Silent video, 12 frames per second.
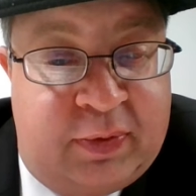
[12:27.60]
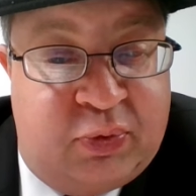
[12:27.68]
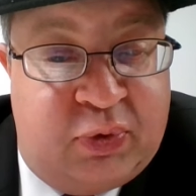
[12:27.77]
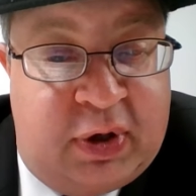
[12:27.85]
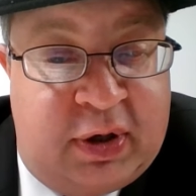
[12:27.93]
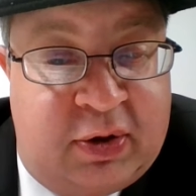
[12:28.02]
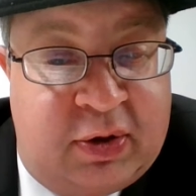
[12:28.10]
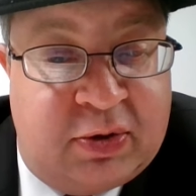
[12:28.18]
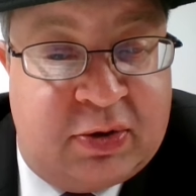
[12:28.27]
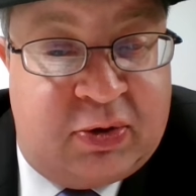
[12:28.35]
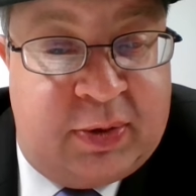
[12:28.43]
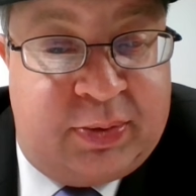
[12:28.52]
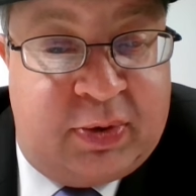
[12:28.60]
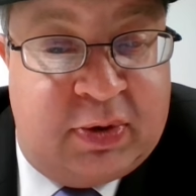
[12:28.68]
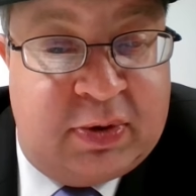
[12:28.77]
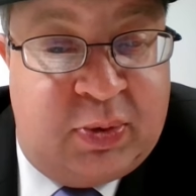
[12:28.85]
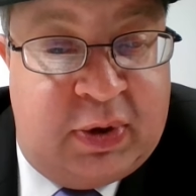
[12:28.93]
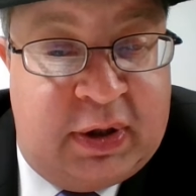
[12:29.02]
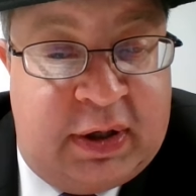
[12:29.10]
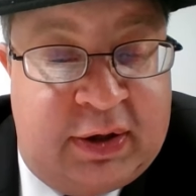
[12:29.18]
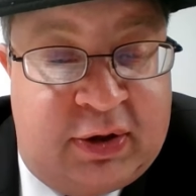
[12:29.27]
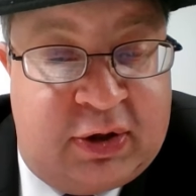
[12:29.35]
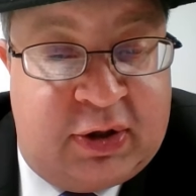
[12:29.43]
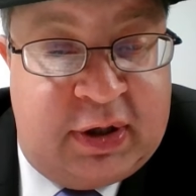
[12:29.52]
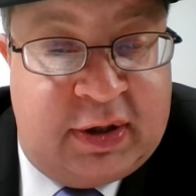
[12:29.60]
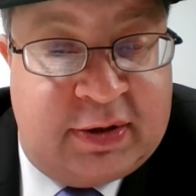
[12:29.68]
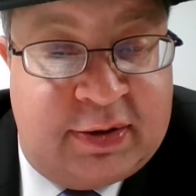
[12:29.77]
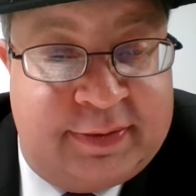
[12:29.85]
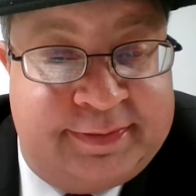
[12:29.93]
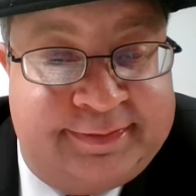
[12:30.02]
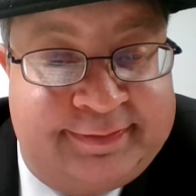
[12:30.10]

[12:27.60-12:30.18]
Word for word: from reading those scriptures when you get the chance.